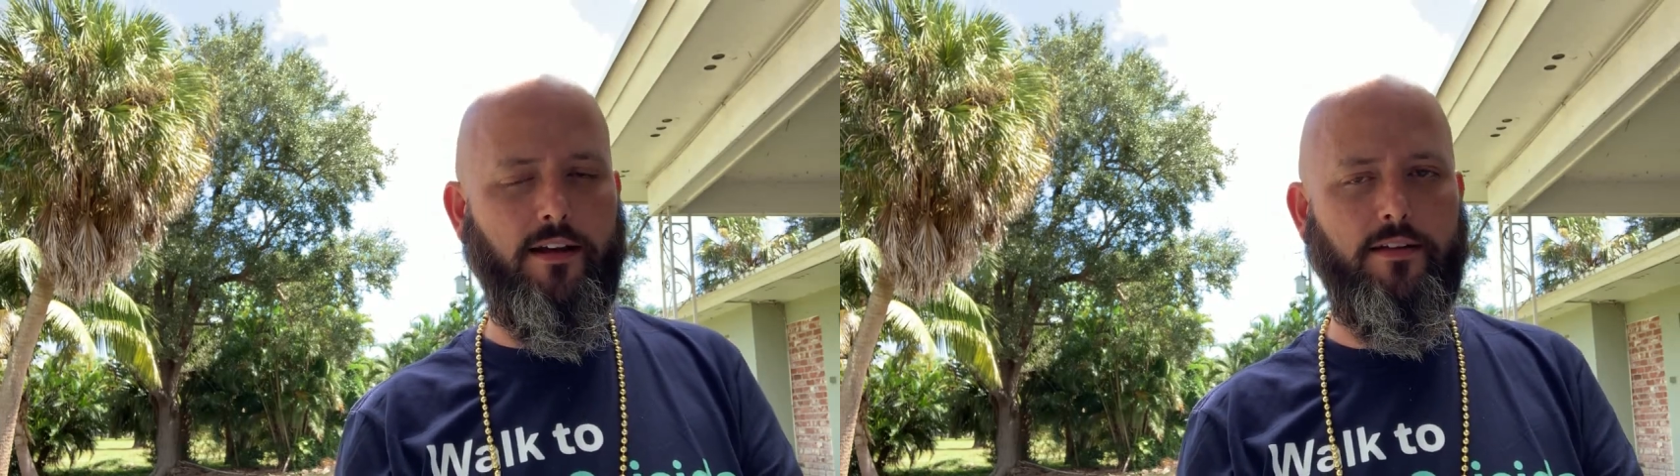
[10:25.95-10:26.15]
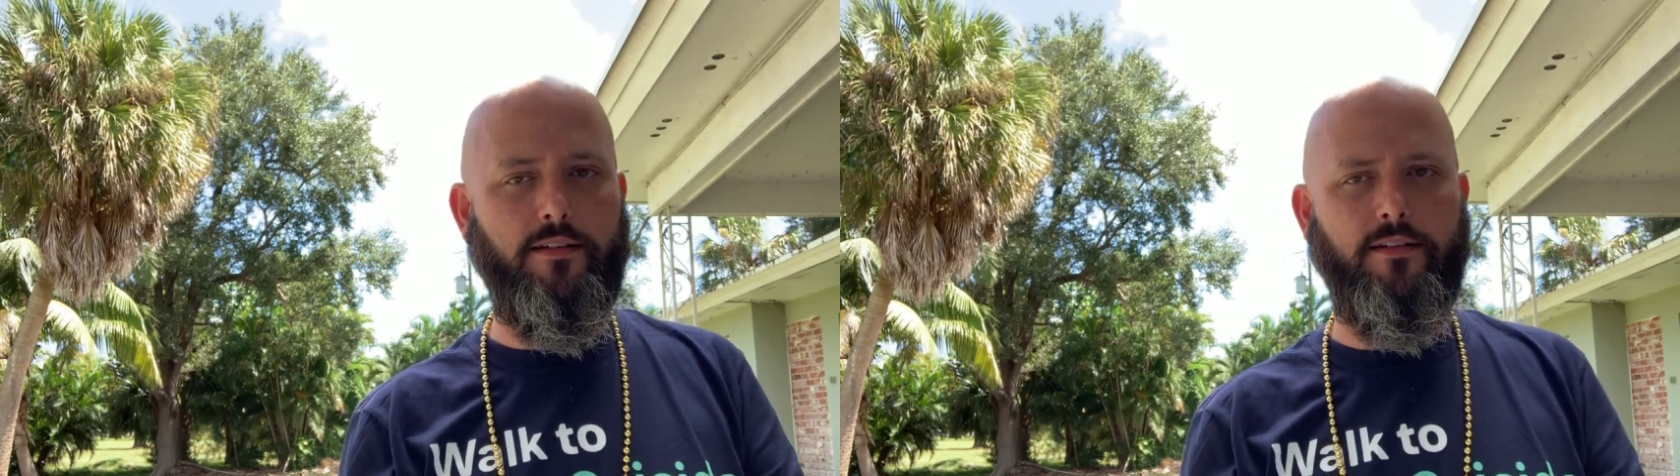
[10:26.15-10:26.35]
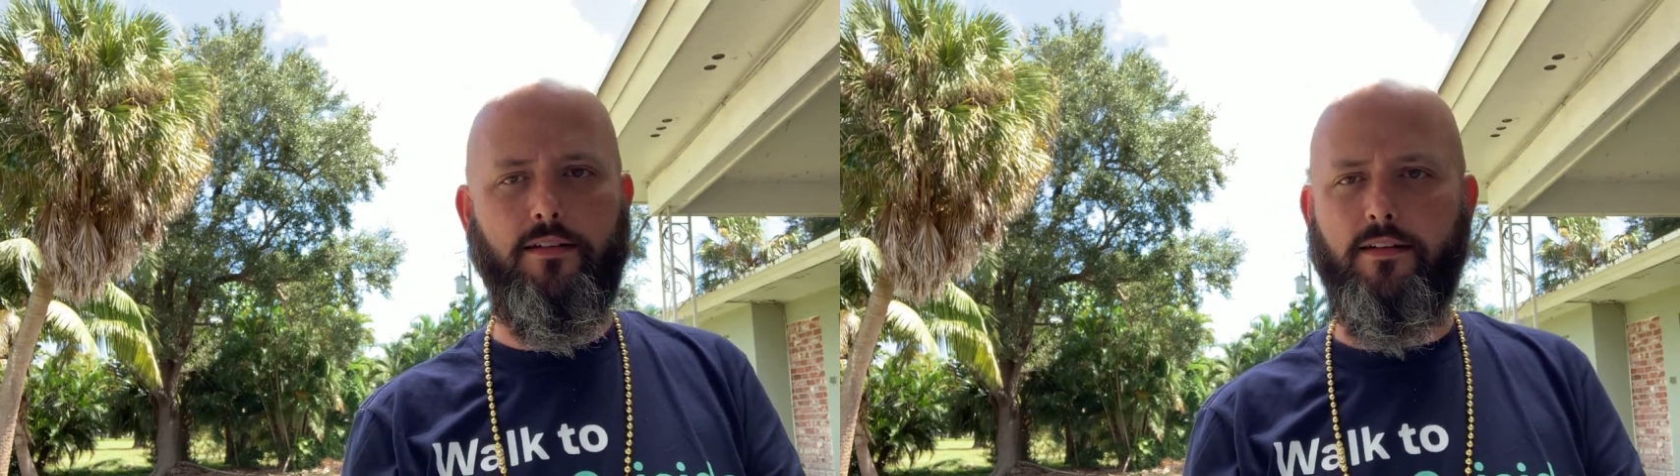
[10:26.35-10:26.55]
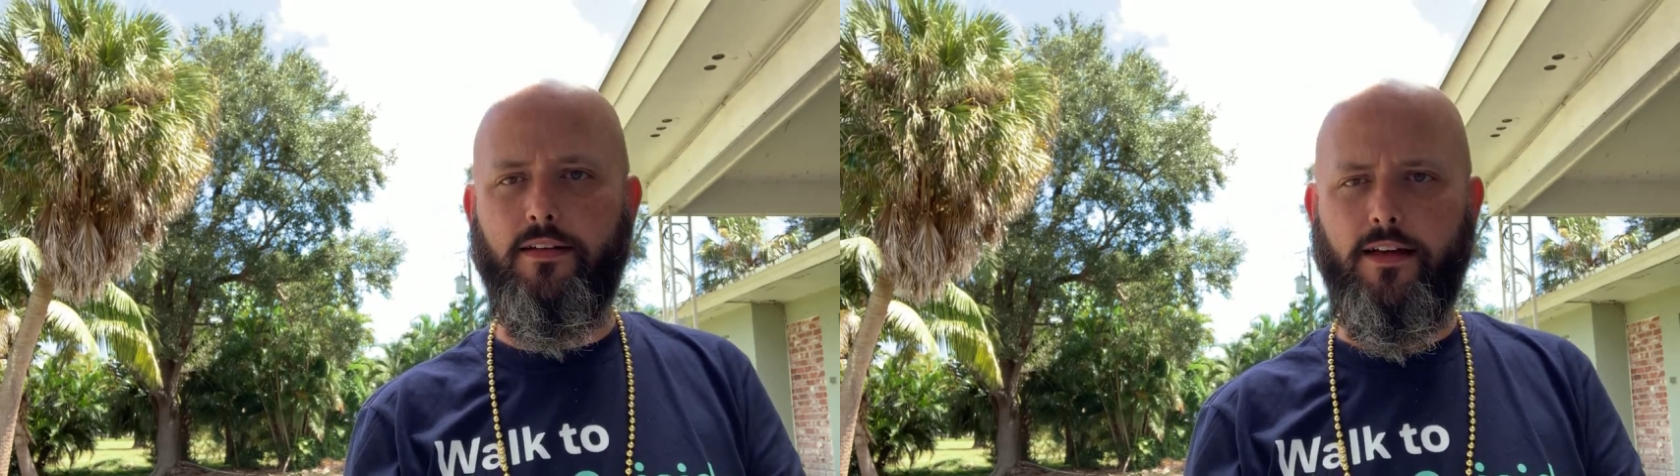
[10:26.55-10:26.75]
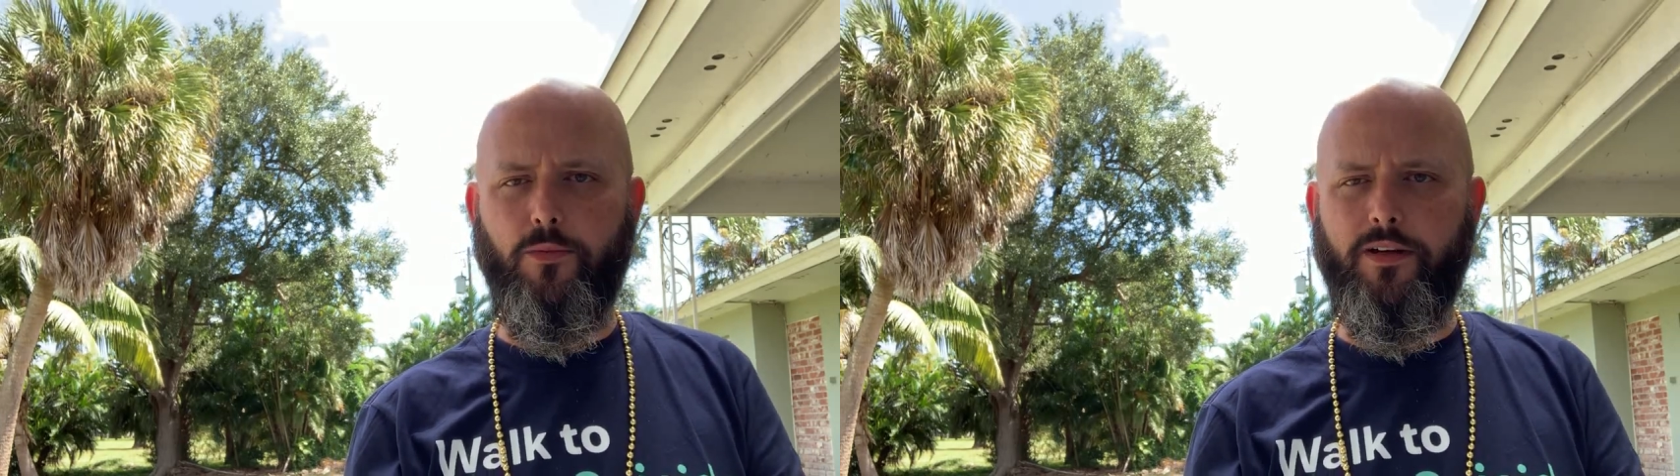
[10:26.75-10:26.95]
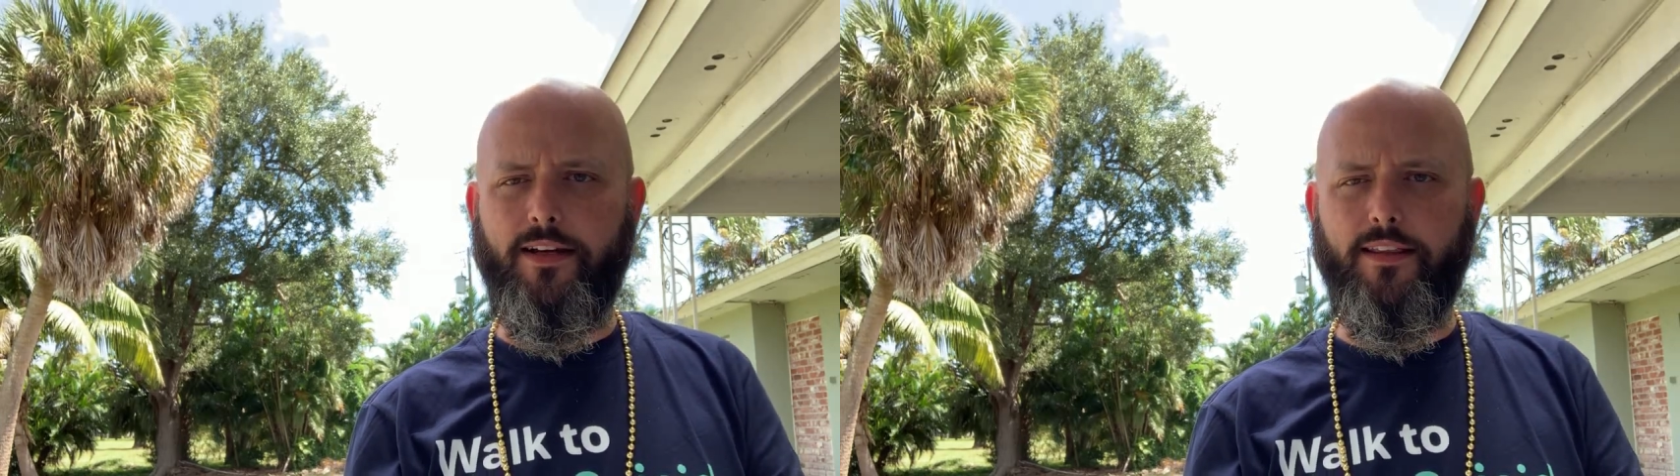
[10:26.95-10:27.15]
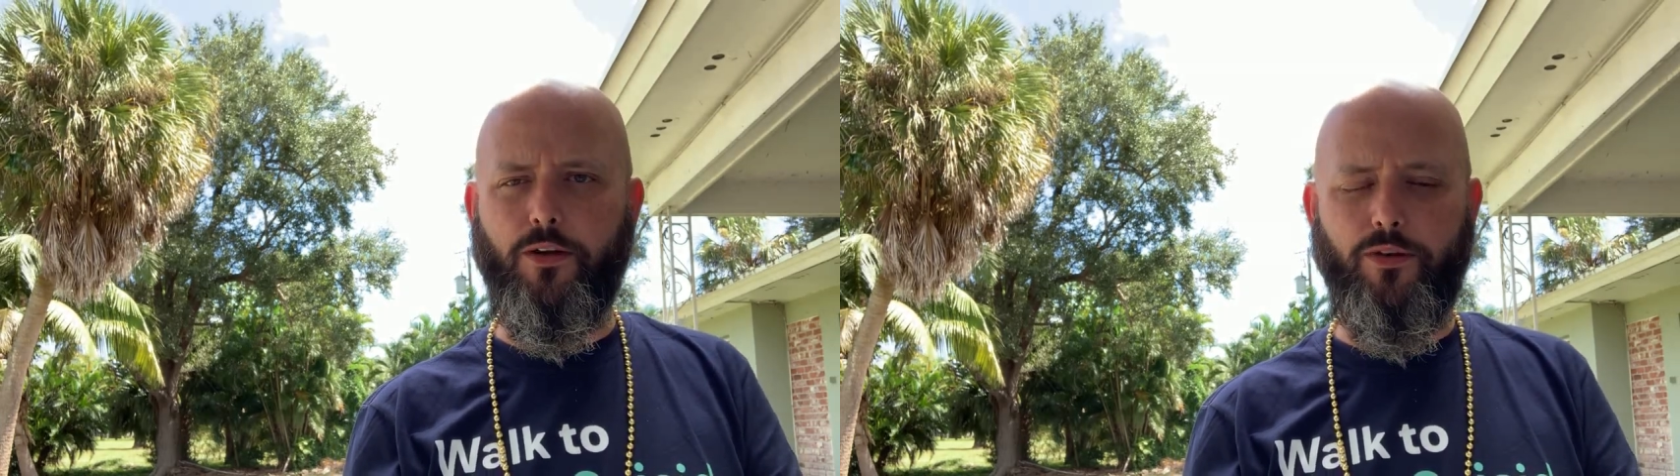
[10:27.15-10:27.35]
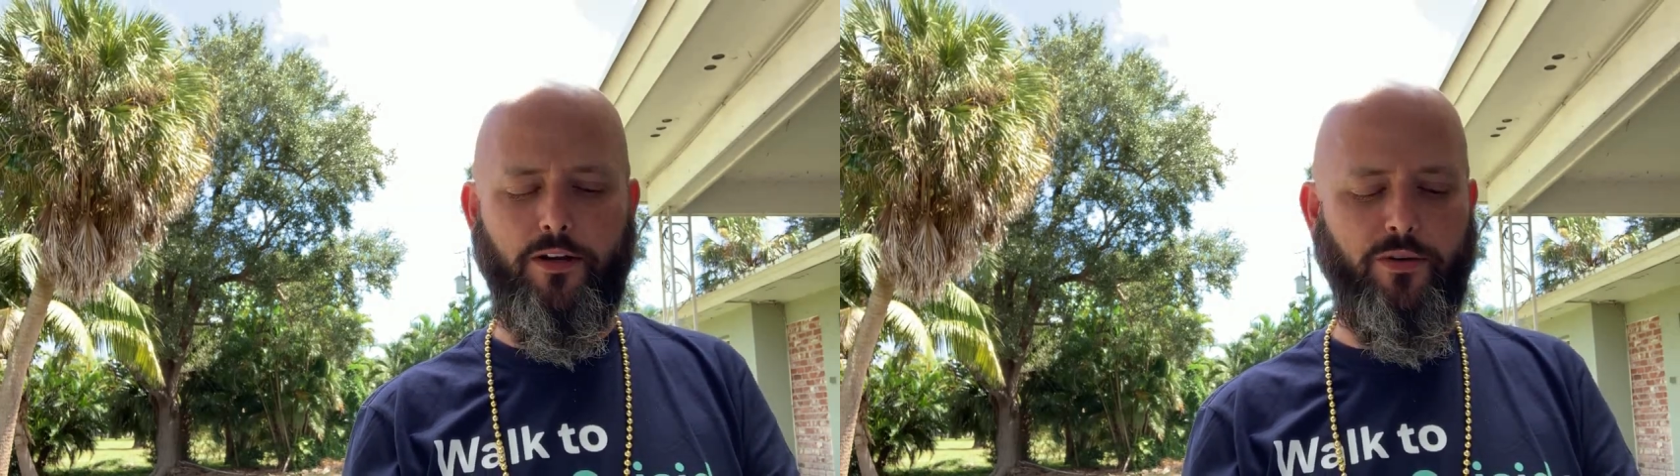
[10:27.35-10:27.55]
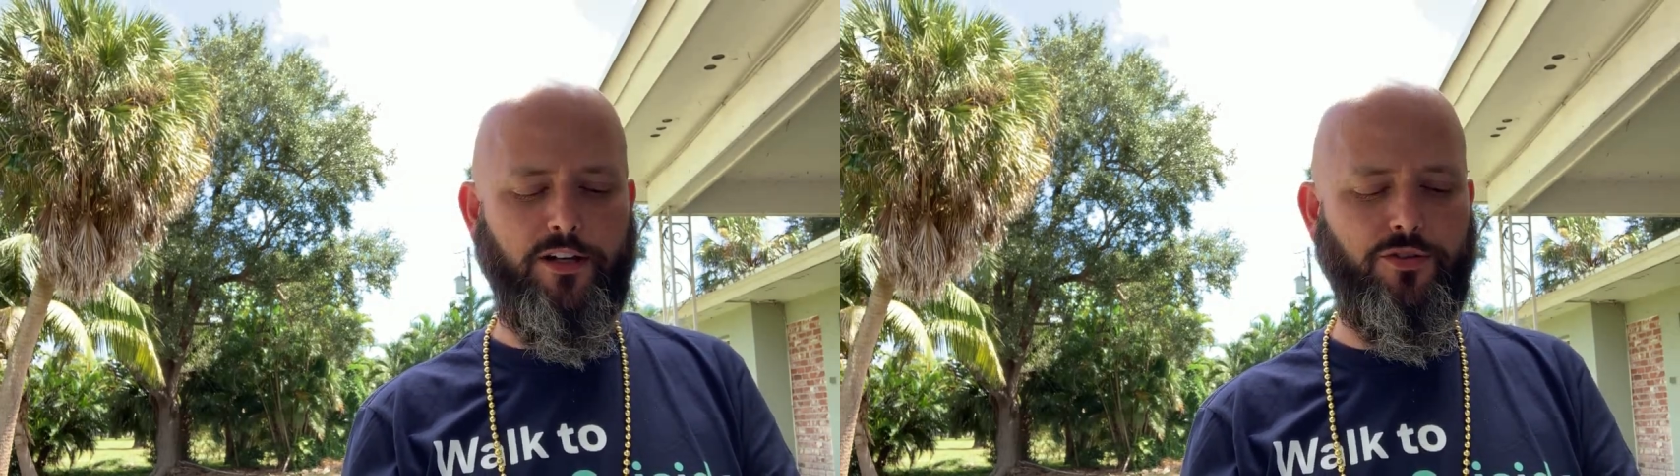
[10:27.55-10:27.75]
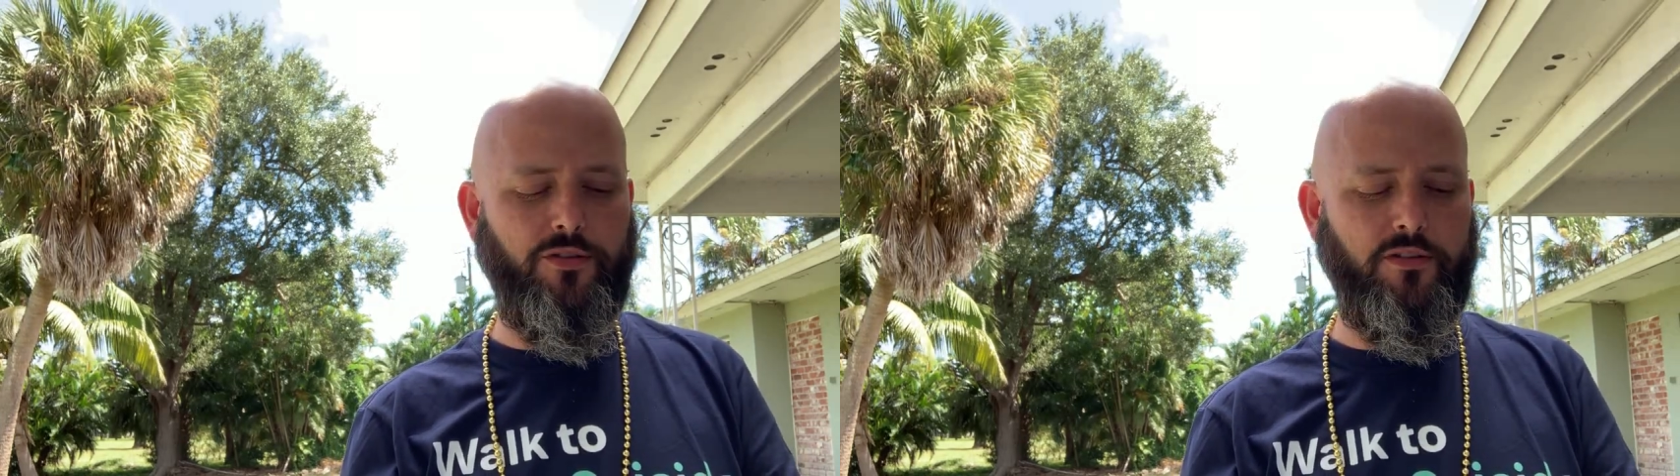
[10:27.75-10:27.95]
I hope I got that right,
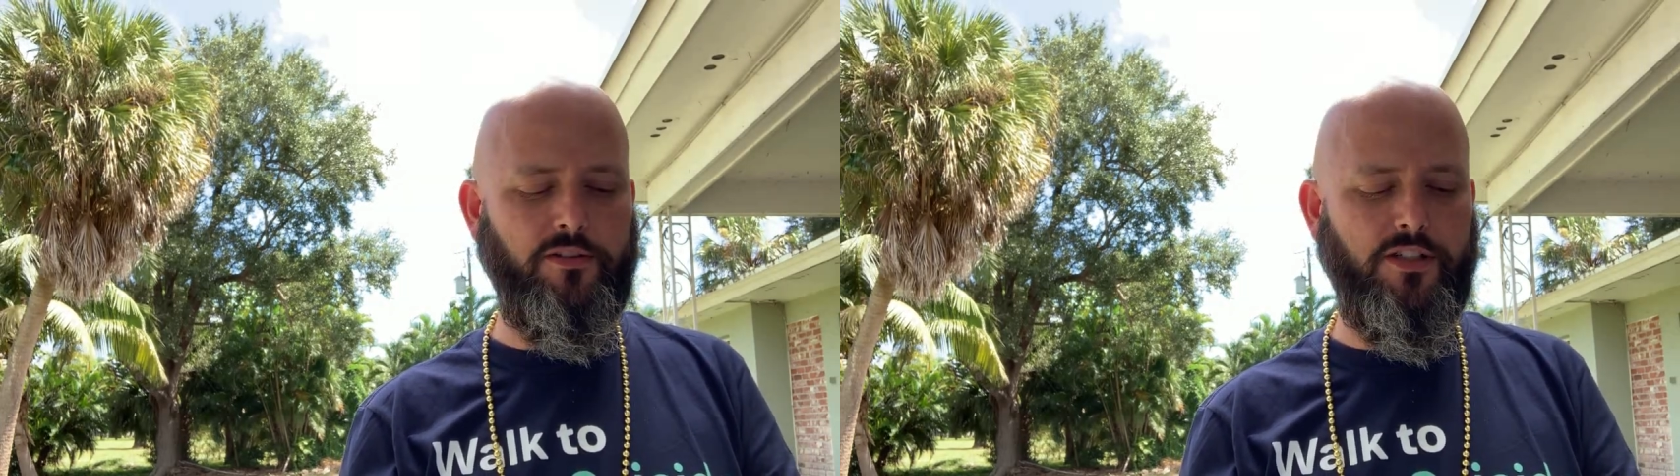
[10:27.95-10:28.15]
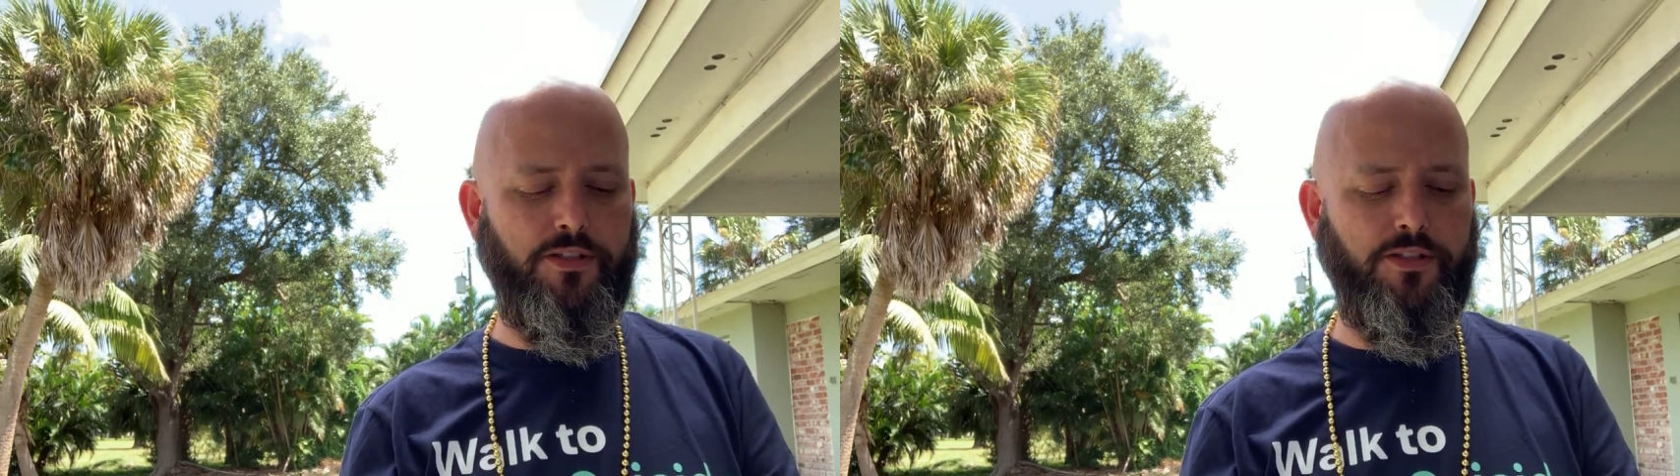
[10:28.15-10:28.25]
Rachel,